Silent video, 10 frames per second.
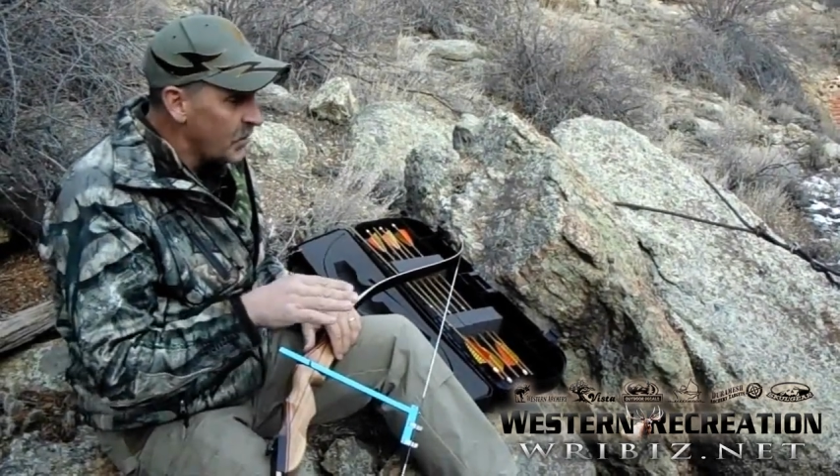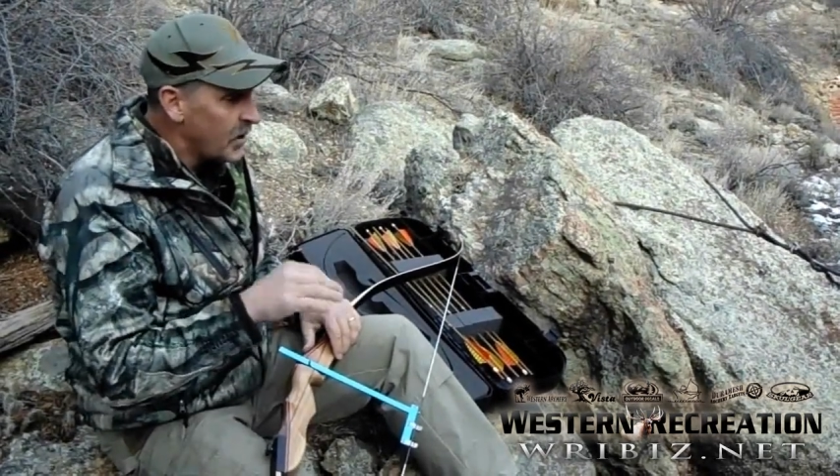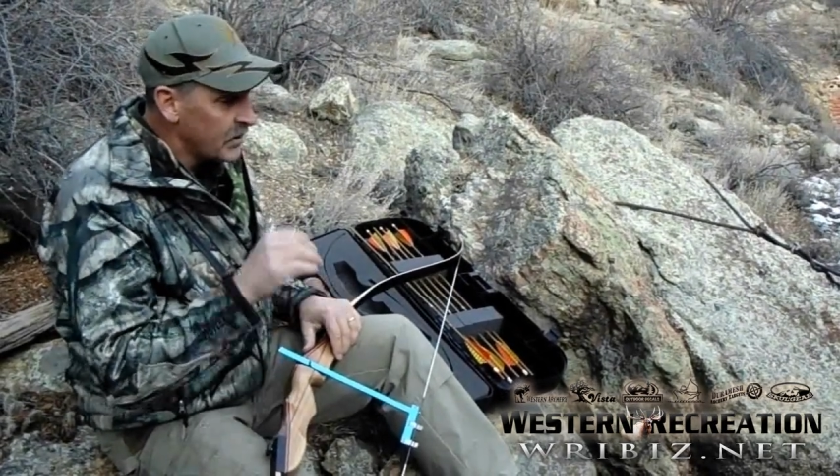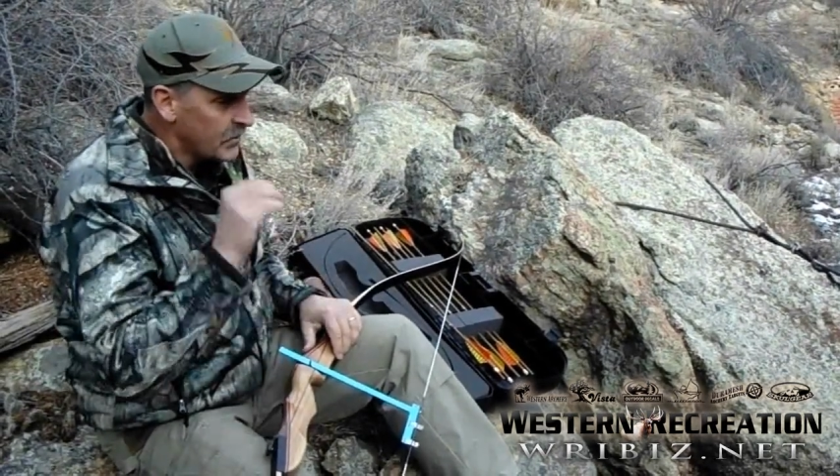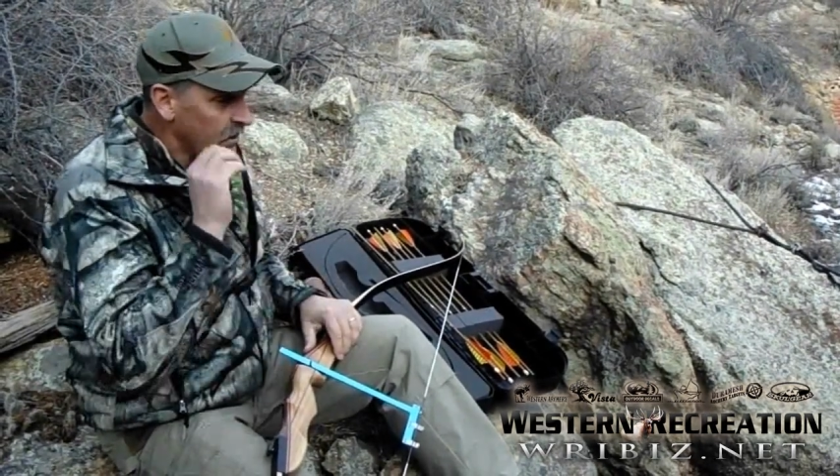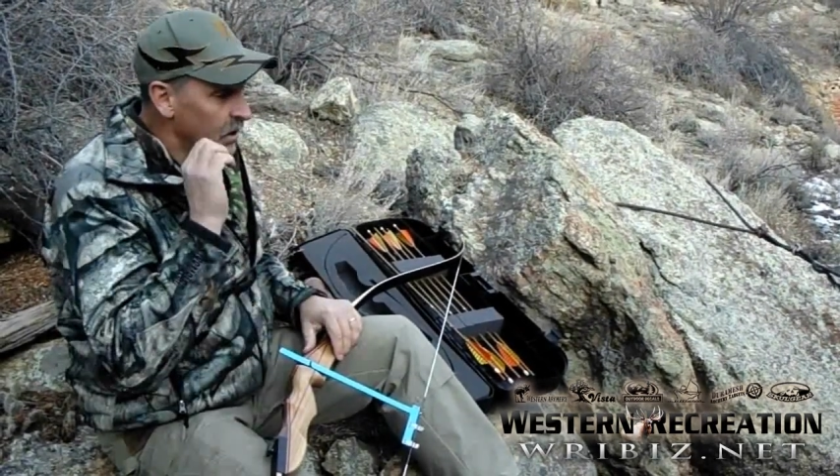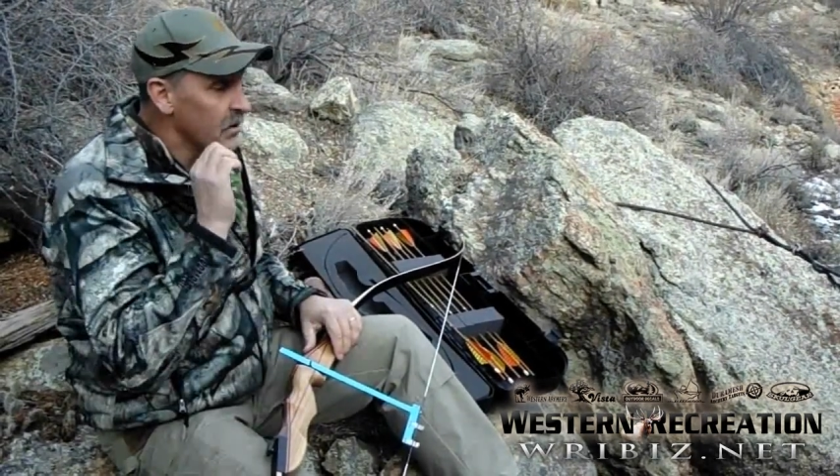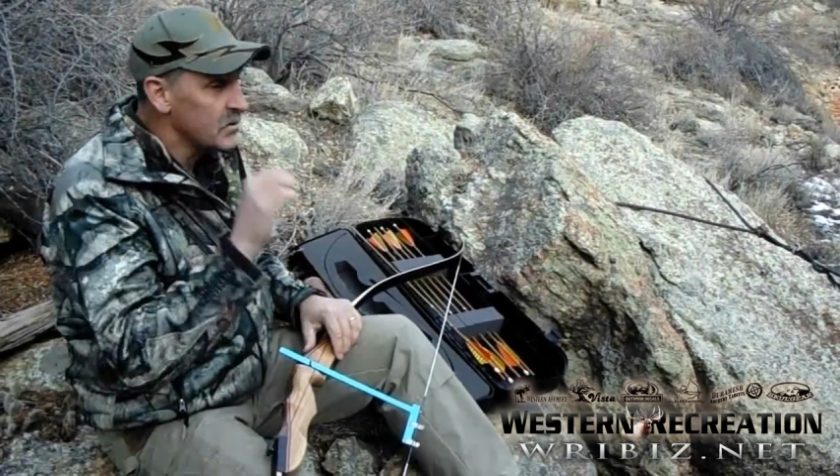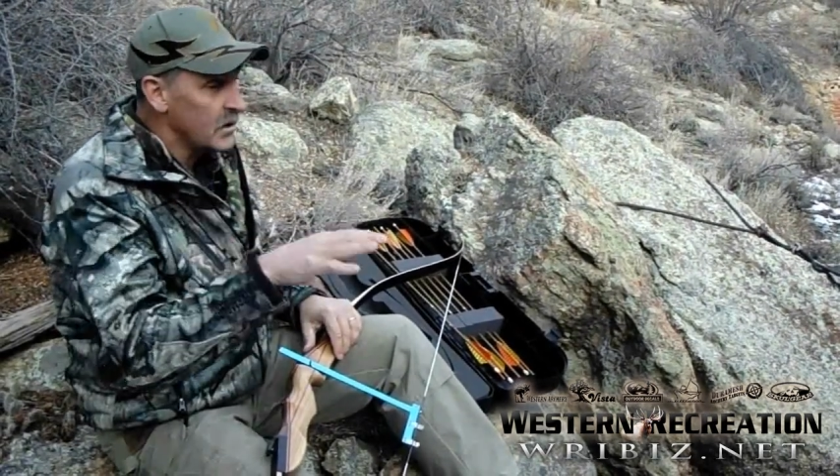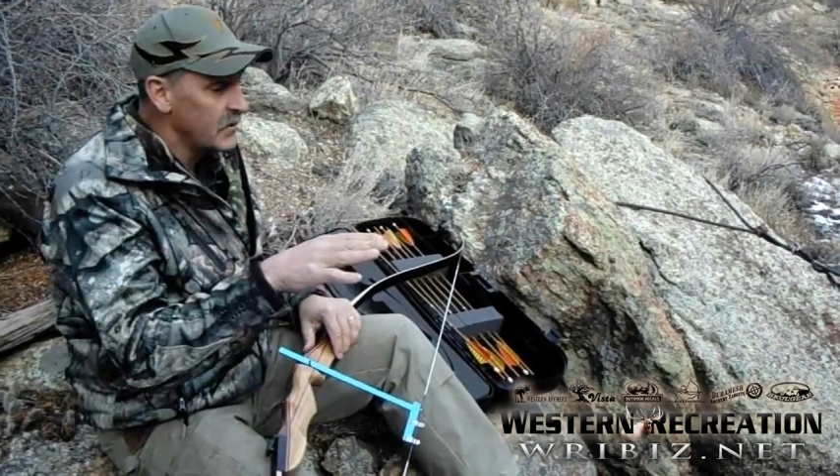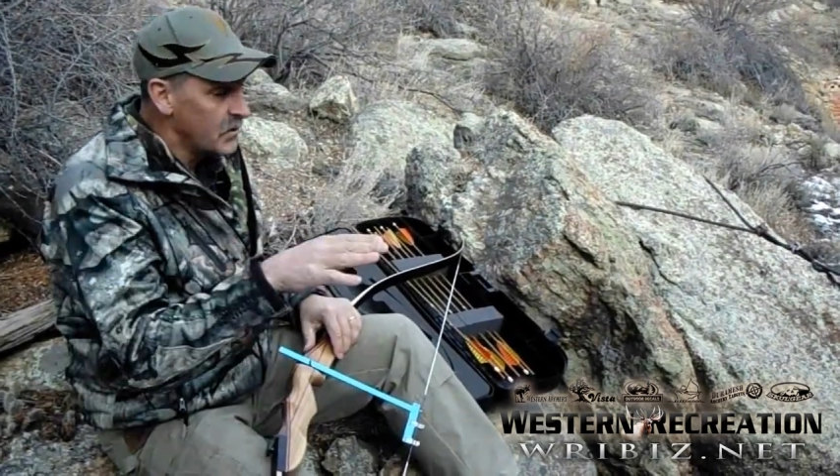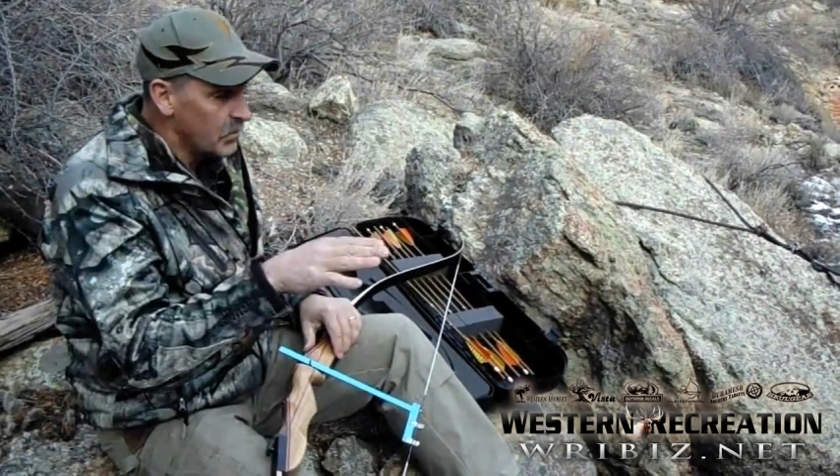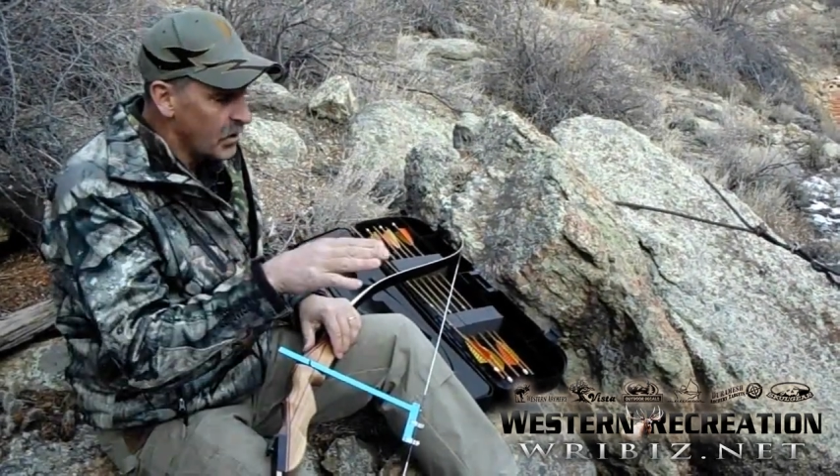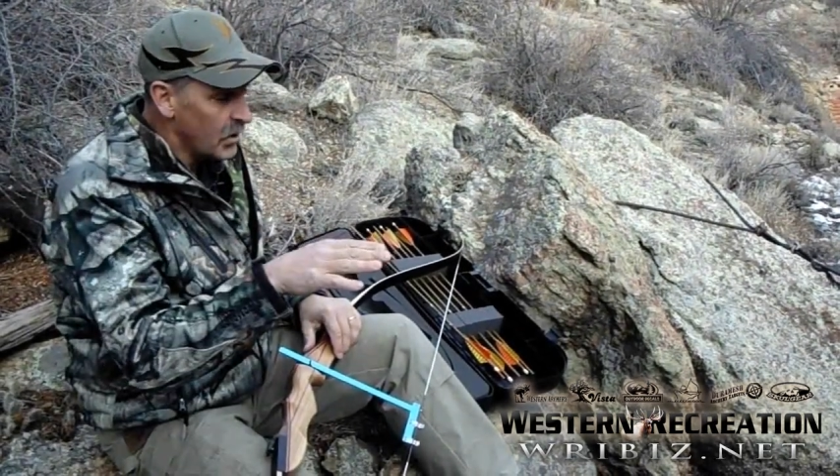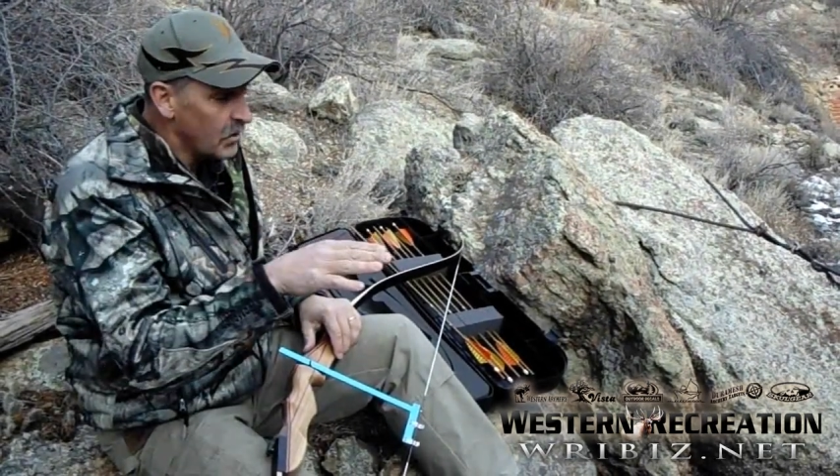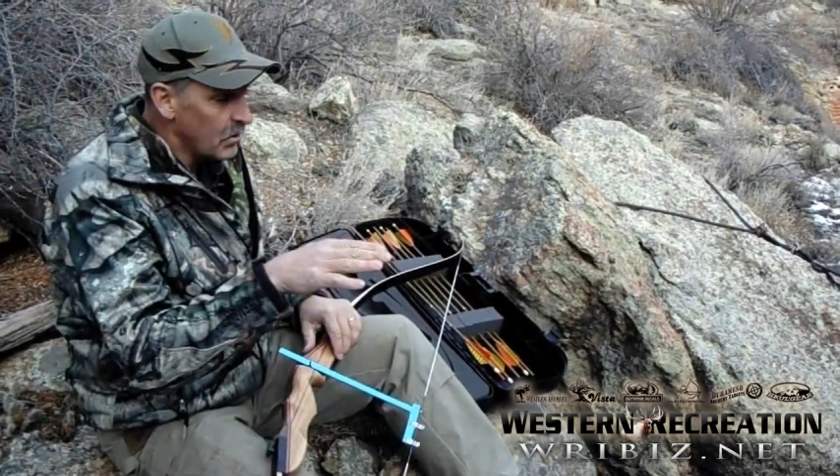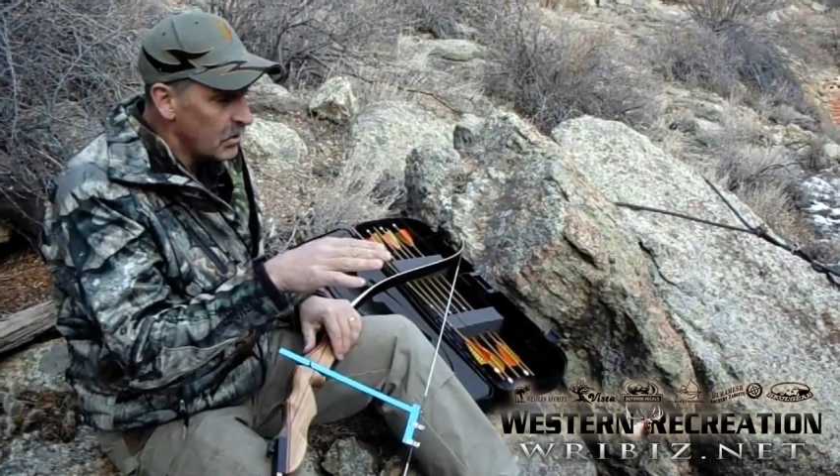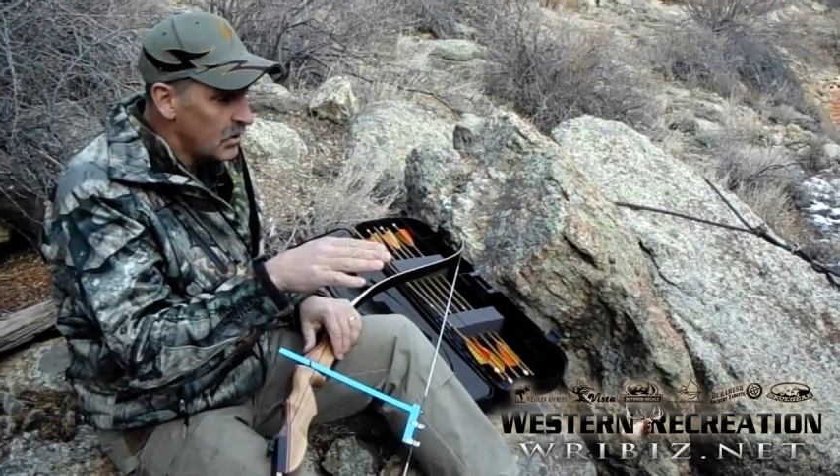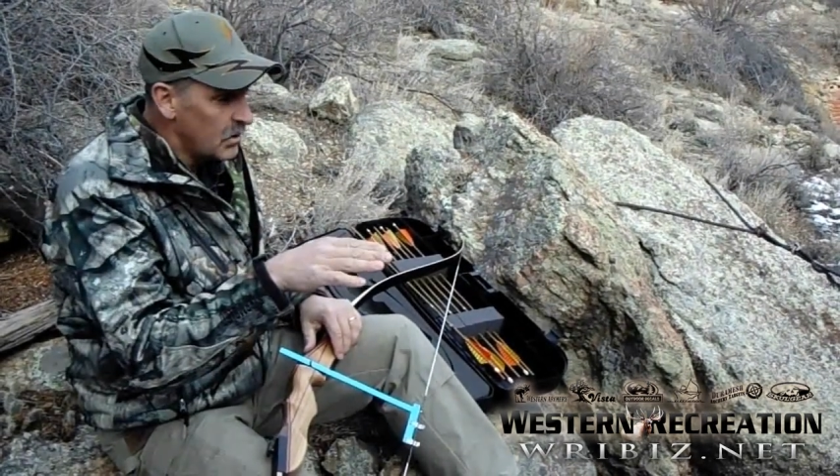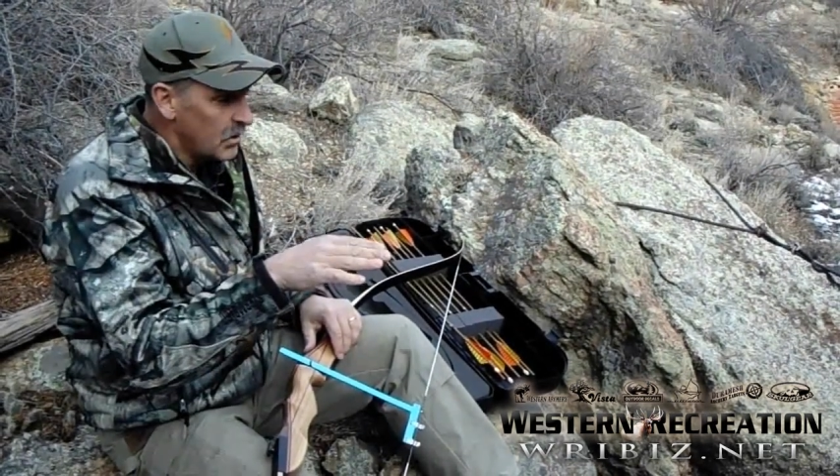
spot if your arrow is leaving the bow